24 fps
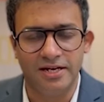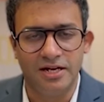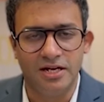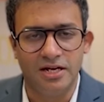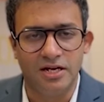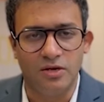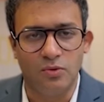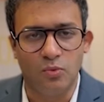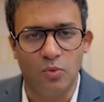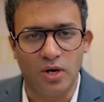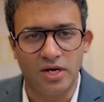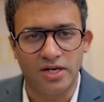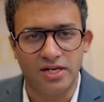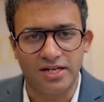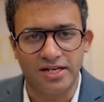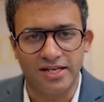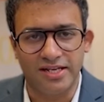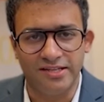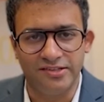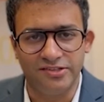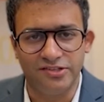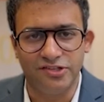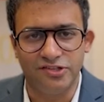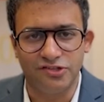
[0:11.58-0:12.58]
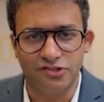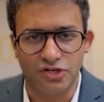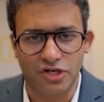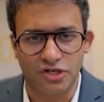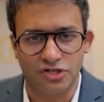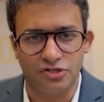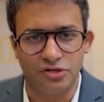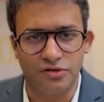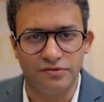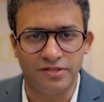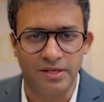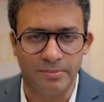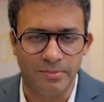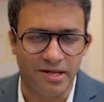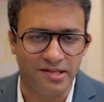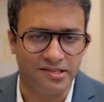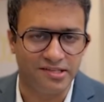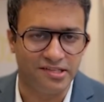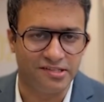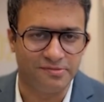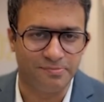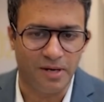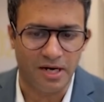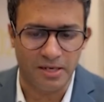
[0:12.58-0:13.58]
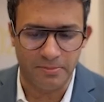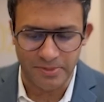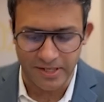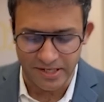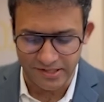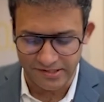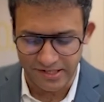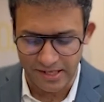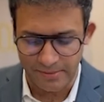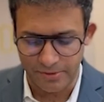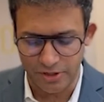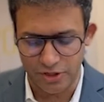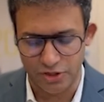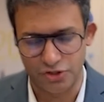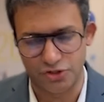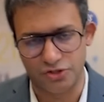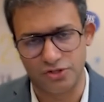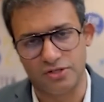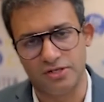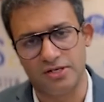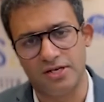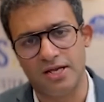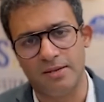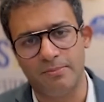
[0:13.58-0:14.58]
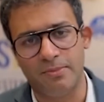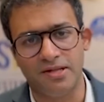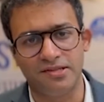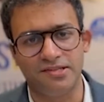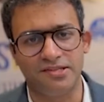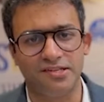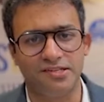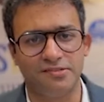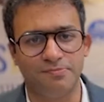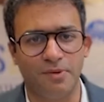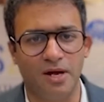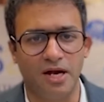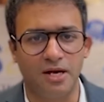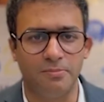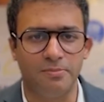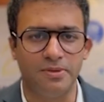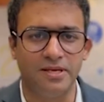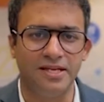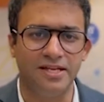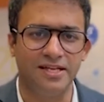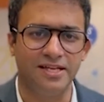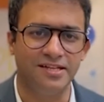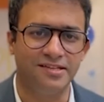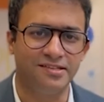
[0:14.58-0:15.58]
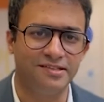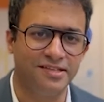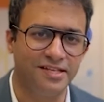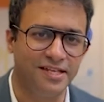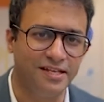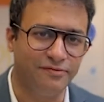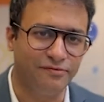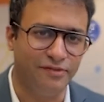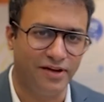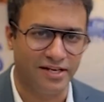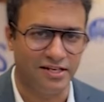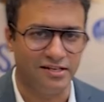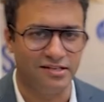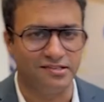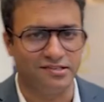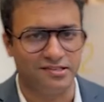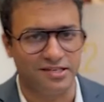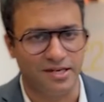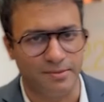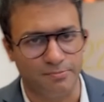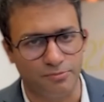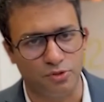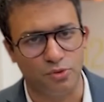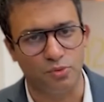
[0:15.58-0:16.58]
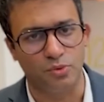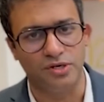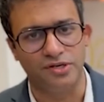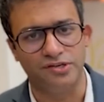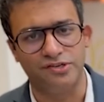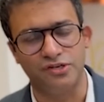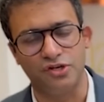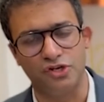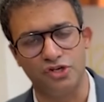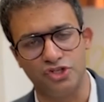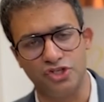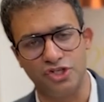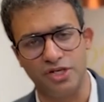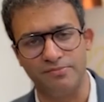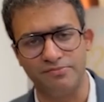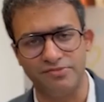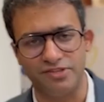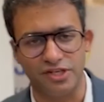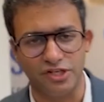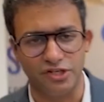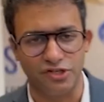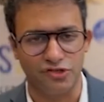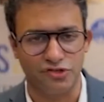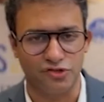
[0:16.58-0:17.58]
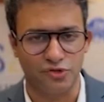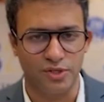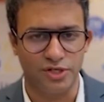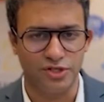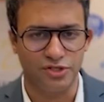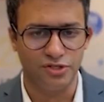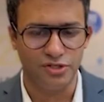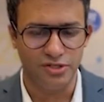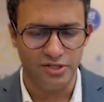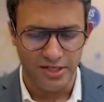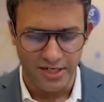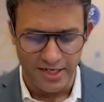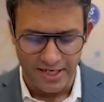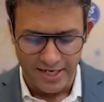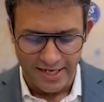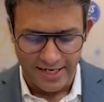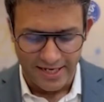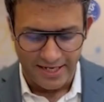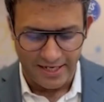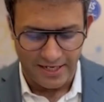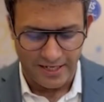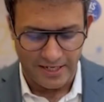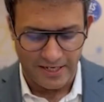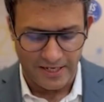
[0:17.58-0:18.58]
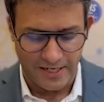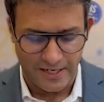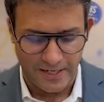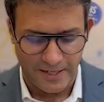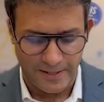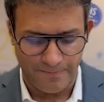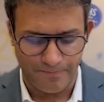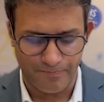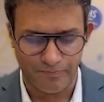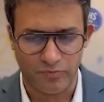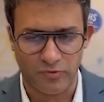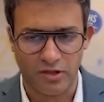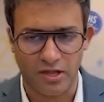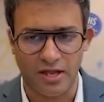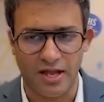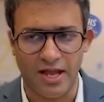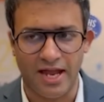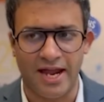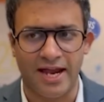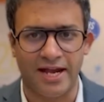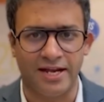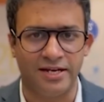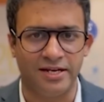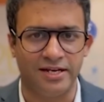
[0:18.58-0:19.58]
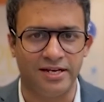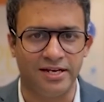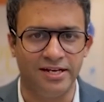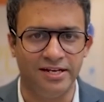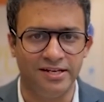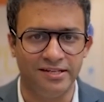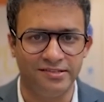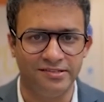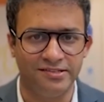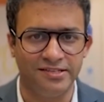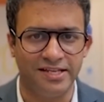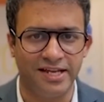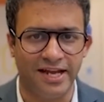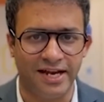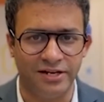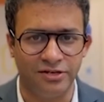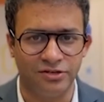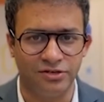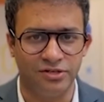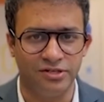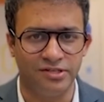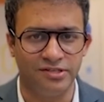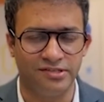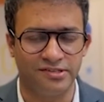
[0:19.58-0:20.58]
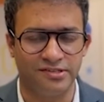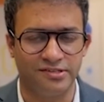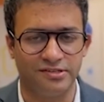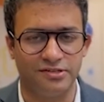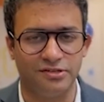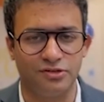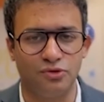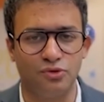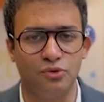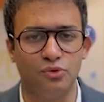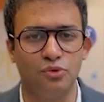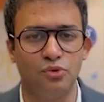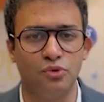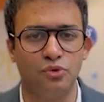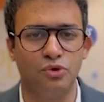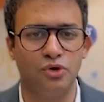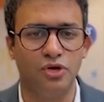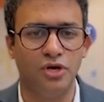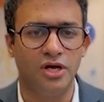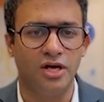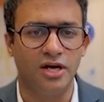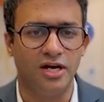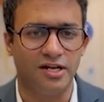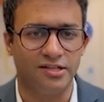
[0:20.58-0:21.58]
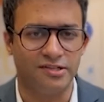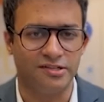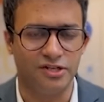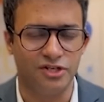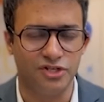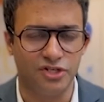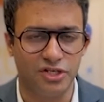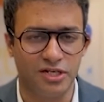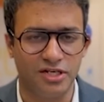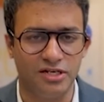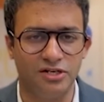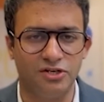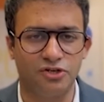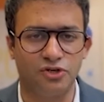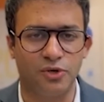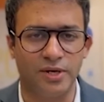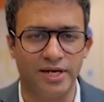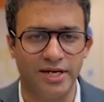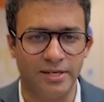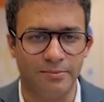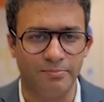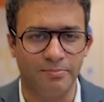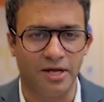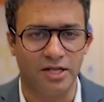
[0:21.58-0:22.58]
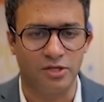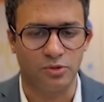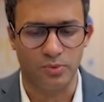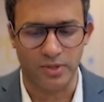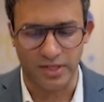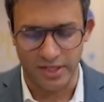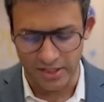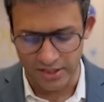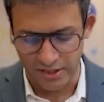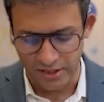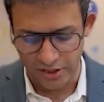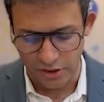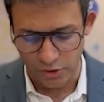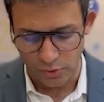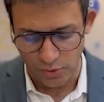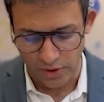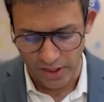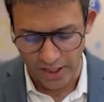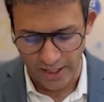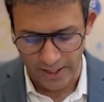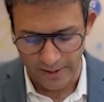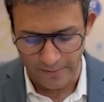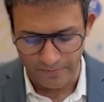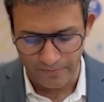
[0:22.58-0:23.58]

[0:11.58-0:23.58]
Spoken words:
what is the structure of the MRCS Part B examination. MRCS Part B is the final step towards your GMC registration, and it is the entrance to a surgical training pathway in the UK.